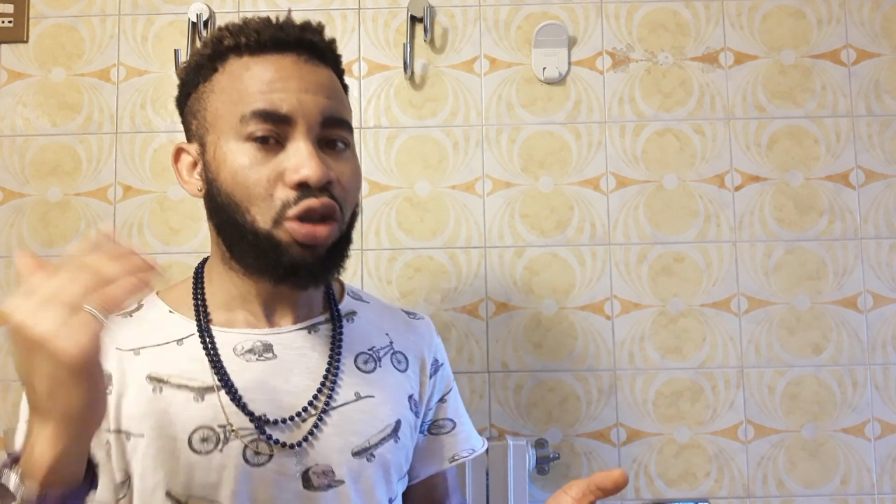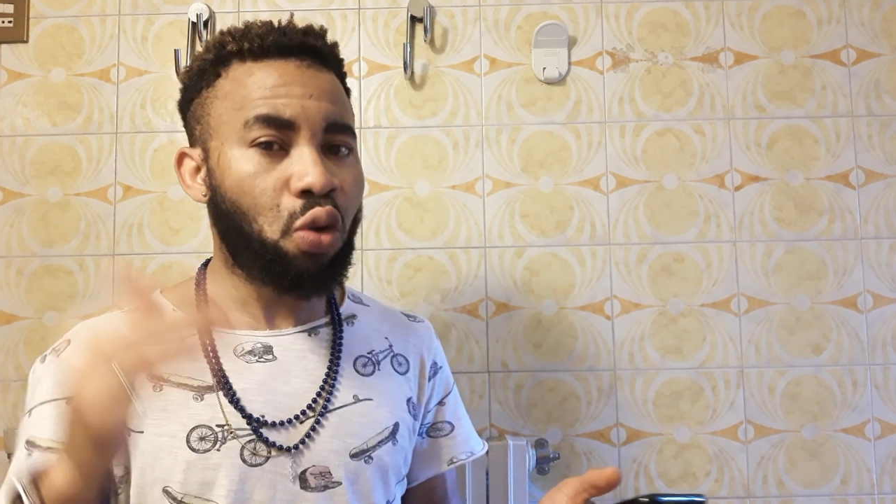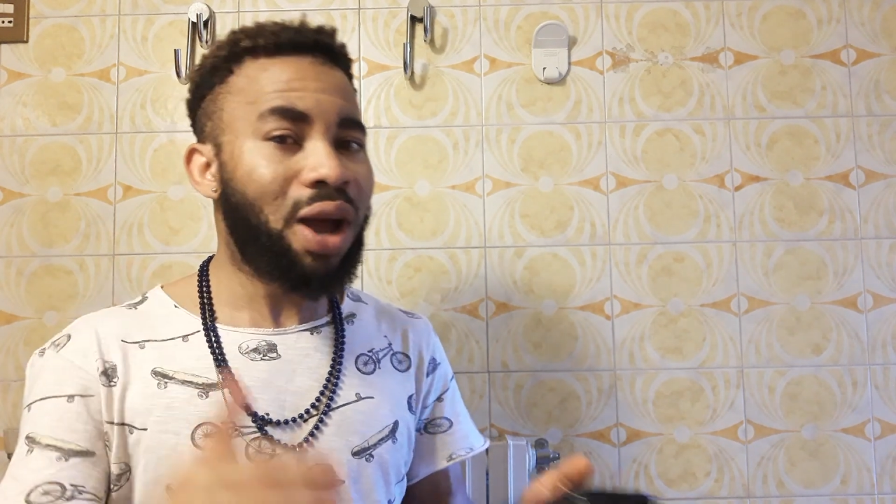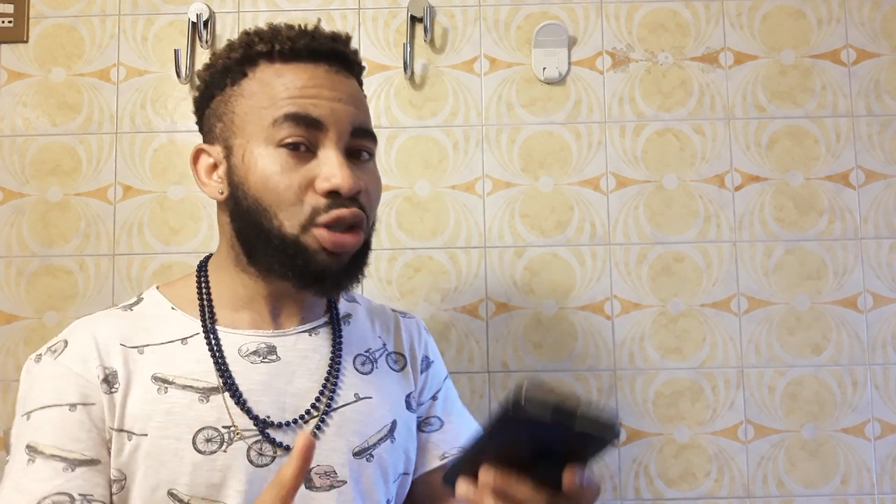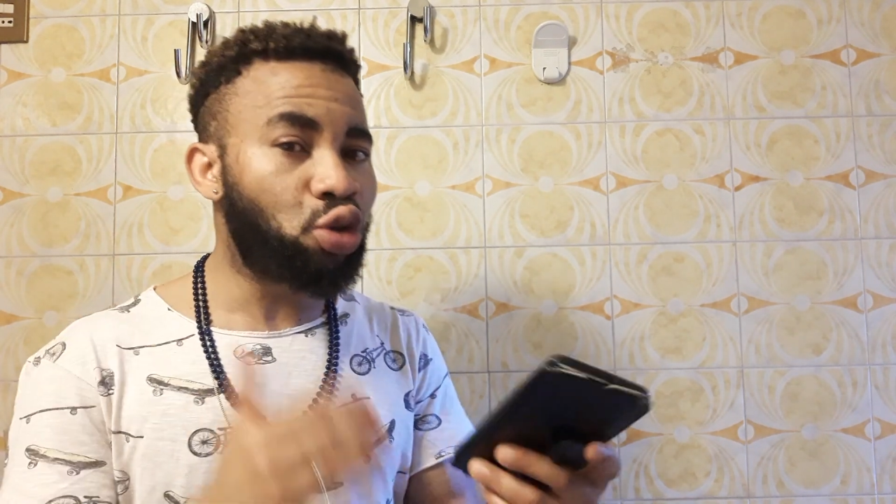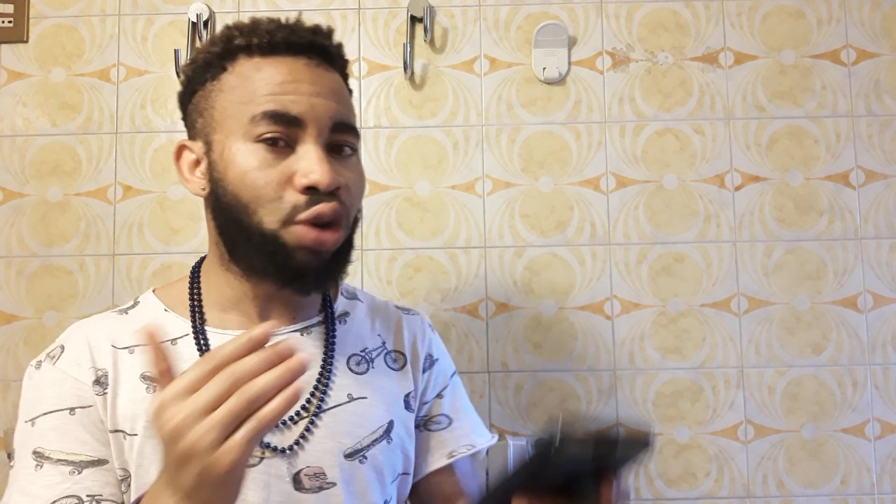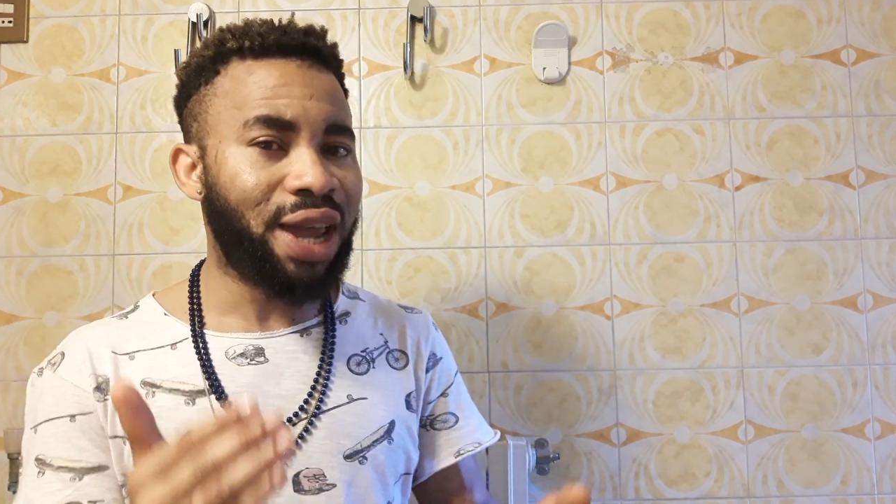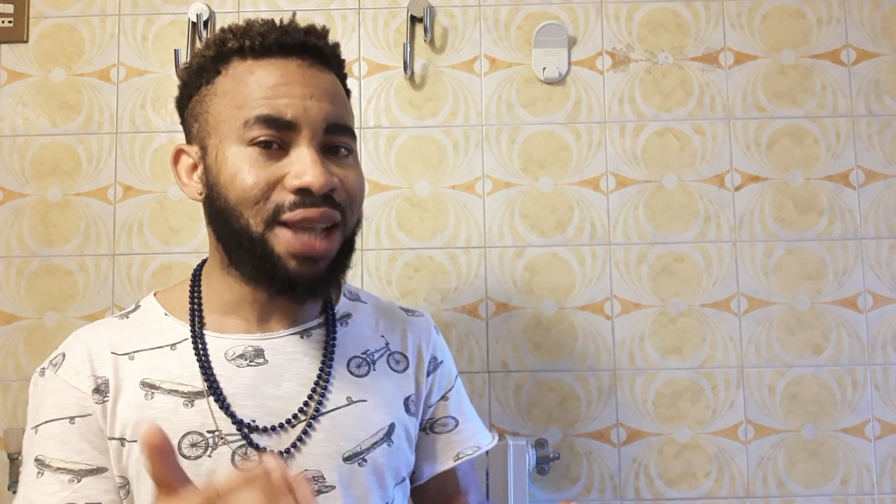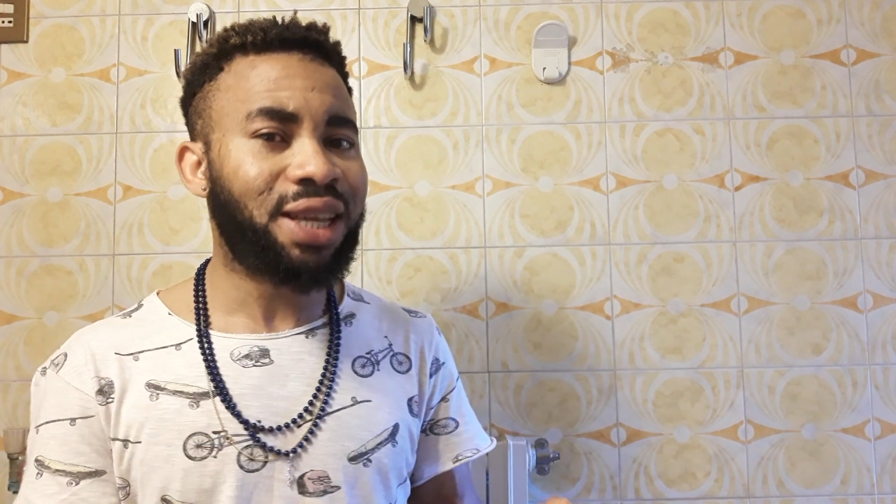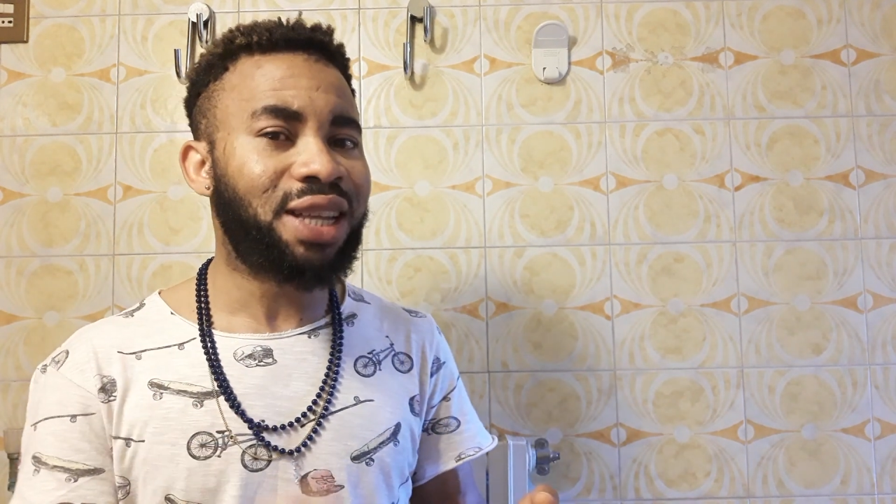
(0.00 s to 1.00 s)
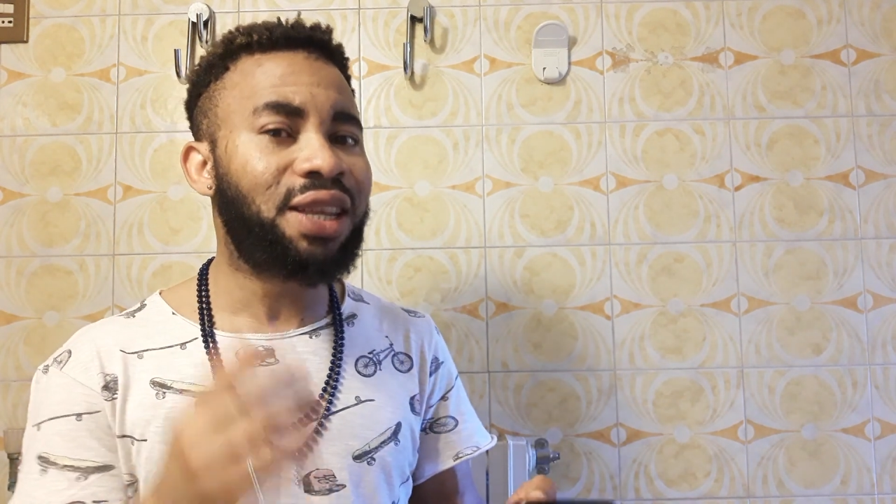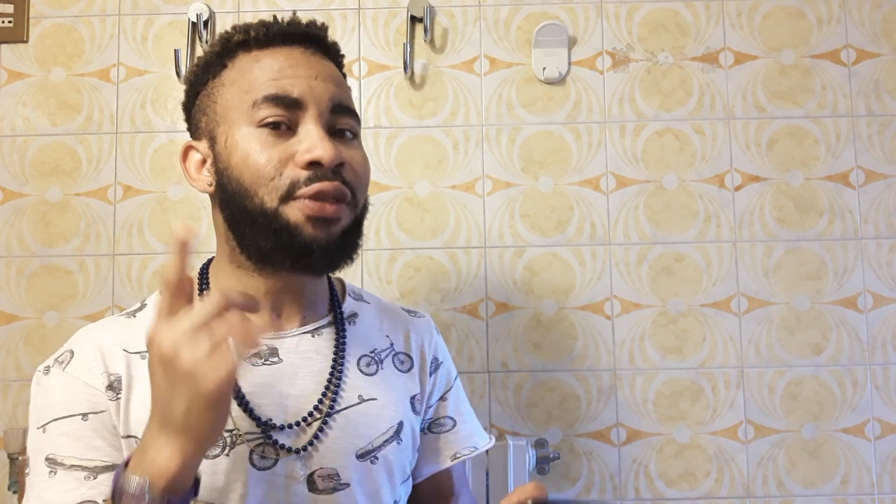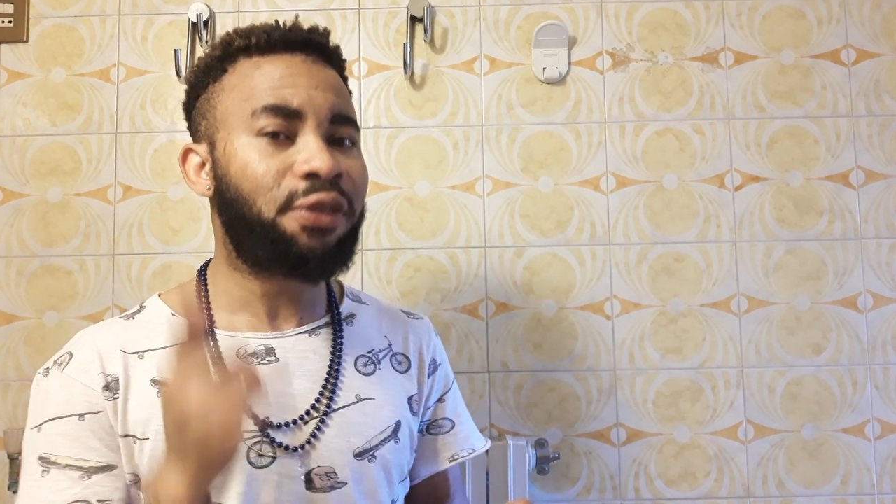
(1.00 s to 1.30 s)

So once children enter, they say